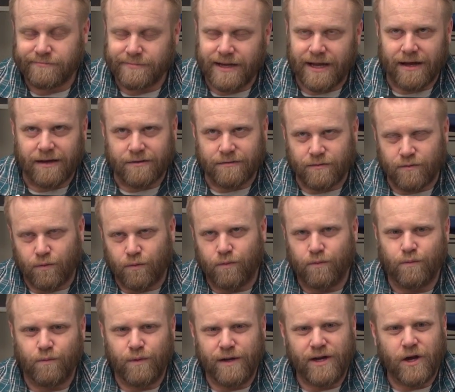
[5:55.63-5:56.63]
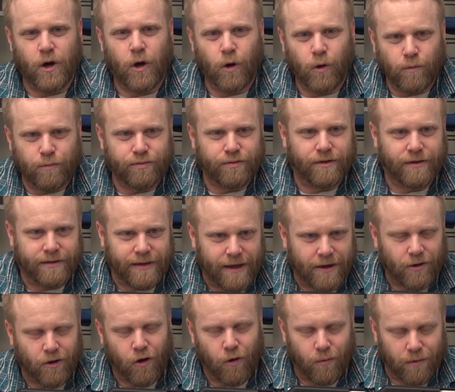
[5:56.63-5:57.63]
Now, we hope
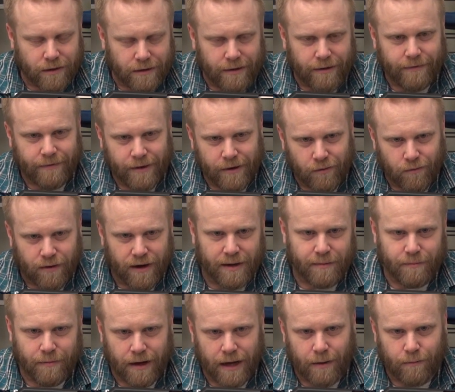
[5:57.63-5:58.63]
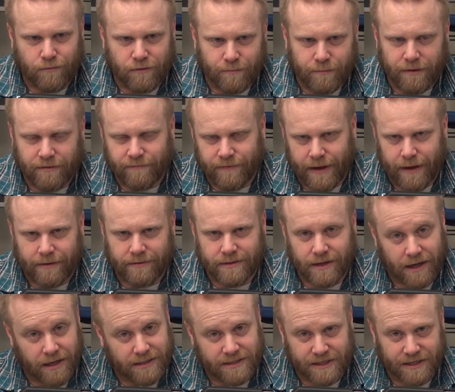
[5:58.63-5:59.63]
that no one in their right mind would be found
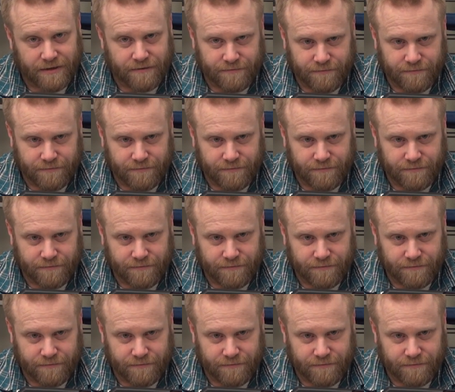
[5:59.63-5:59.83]
hunting